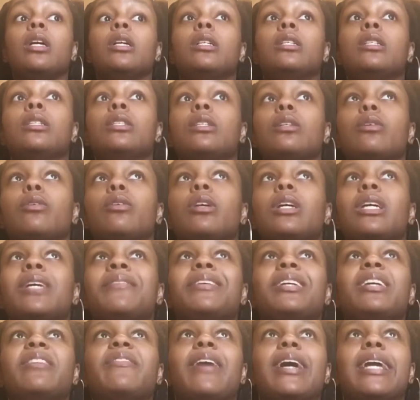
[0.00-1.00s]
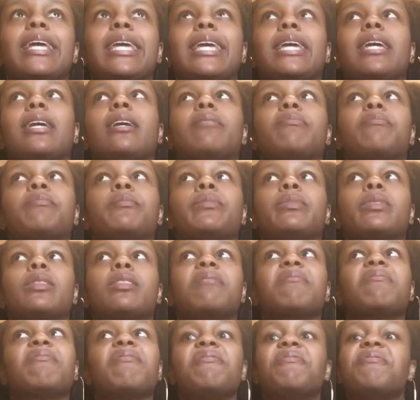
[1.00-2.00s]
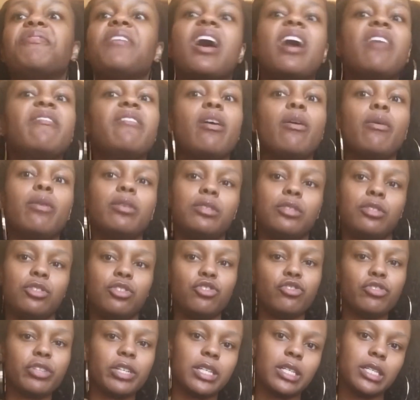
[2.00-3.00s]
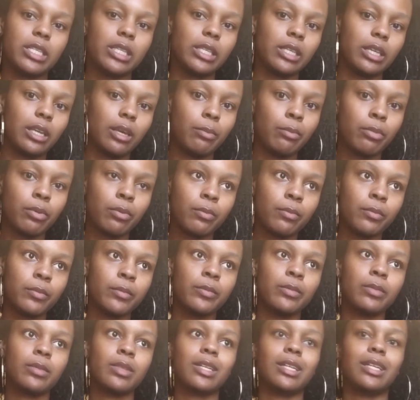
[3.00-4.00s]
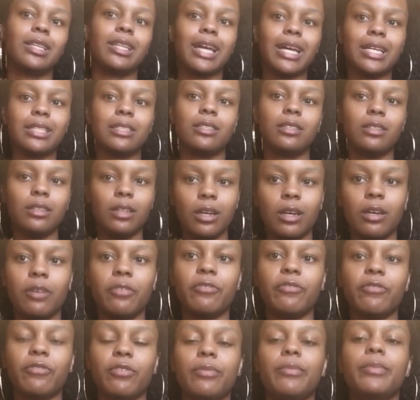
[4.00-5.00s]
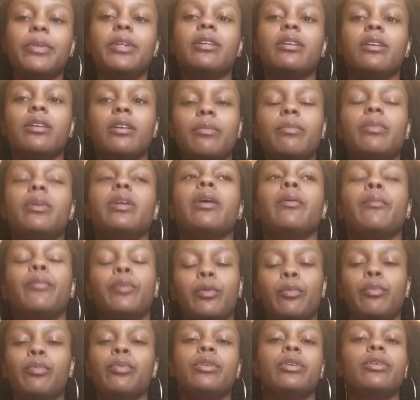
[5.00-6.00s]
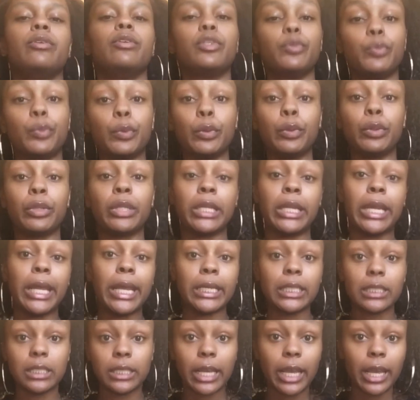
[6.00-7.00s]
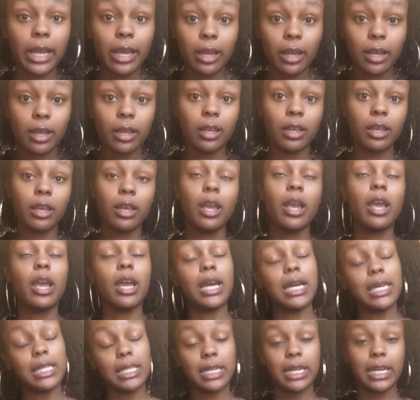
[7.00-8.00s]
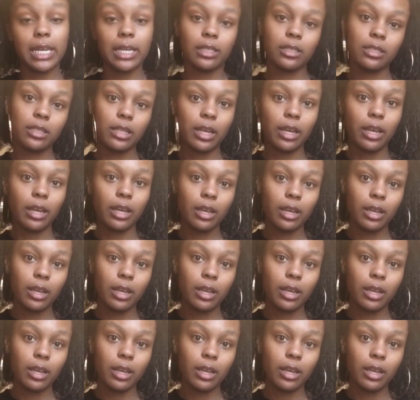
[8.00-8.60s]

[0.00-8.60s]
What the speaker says: So even if I get 5 hours of straight sleep, that's enough for me to be able to produce milk the next day, and the next day,